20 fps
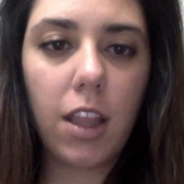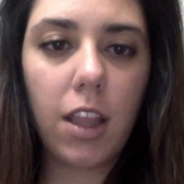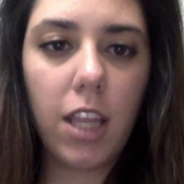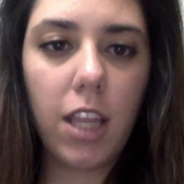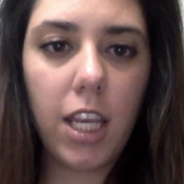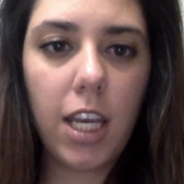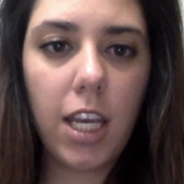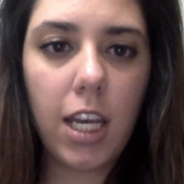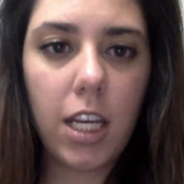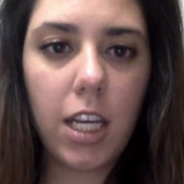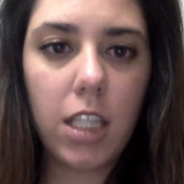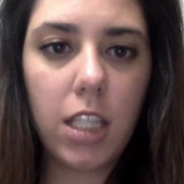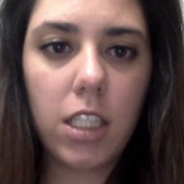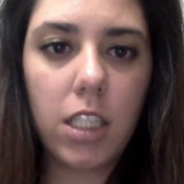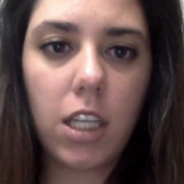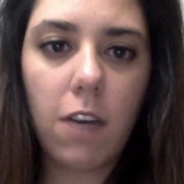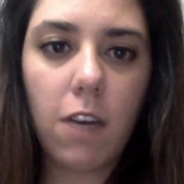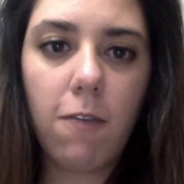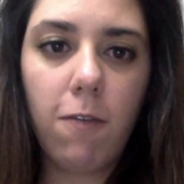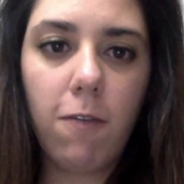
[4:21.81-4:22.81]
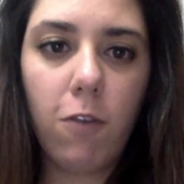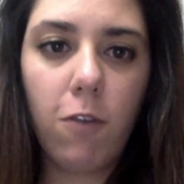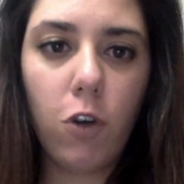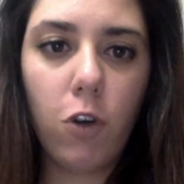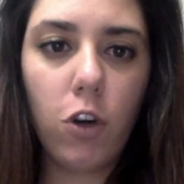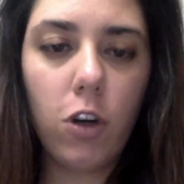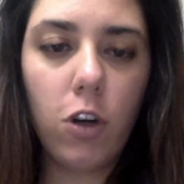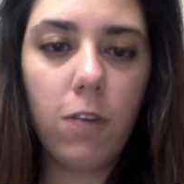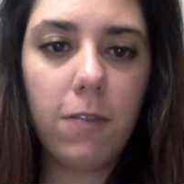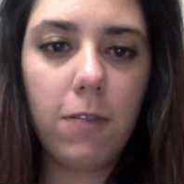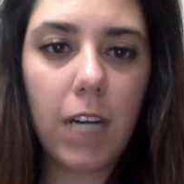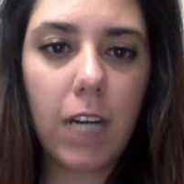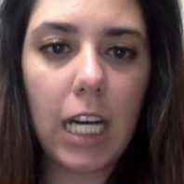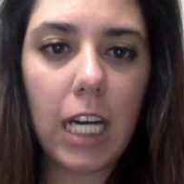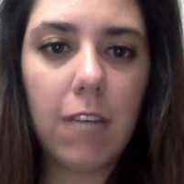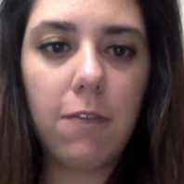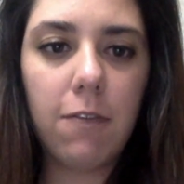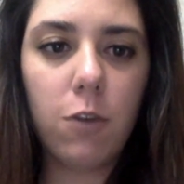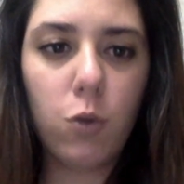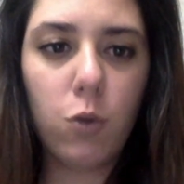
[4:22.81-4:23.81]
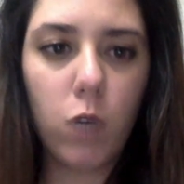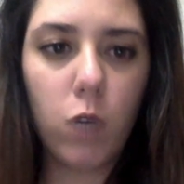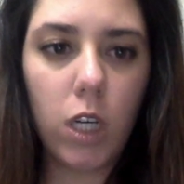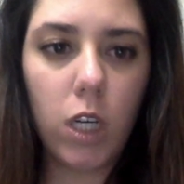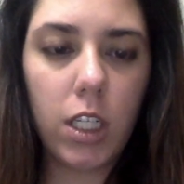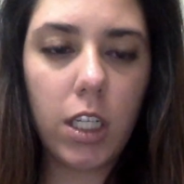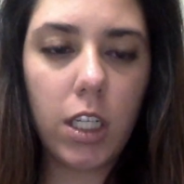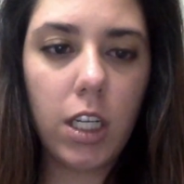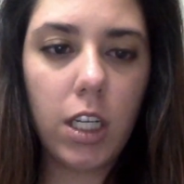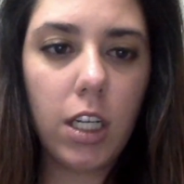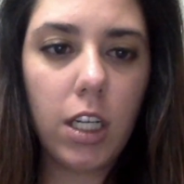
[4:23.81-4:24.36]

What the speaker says: DS-451